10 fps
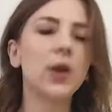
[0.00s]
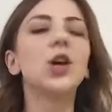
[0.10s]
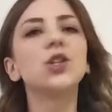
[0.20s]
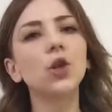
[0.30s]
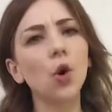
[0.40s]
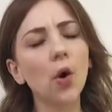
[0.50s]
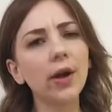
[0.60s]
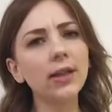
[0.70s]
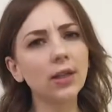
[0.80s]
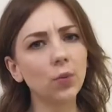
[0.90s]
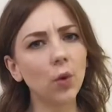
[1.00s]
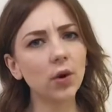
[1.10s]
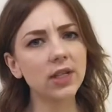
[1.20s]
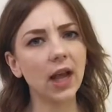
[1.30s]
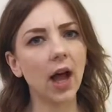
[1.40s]
So oil and
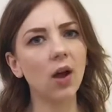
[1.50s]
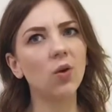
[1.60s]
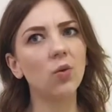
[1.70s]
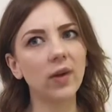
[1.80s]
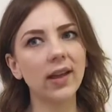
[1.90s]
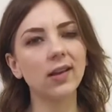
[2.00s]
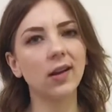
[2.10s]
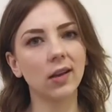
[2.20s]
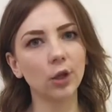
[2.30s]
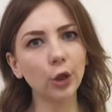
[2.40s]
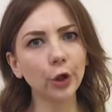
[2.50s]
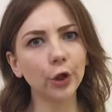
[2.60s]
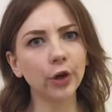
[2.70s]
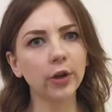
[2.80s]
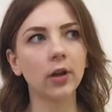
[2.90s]
water, we can
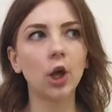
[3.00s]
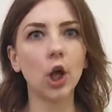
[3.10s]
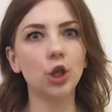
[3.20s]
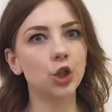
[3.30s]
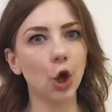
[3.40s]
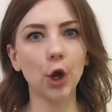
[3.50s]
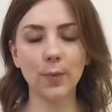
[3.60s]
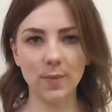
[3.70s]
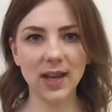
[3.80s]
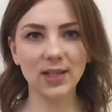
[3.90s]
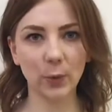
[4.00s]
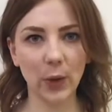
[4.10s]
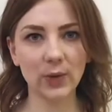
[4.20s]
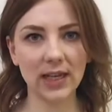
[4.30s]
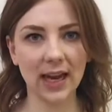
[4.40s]
conclude, don't mix well
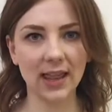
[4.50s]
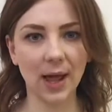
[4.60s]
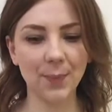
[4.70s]
together.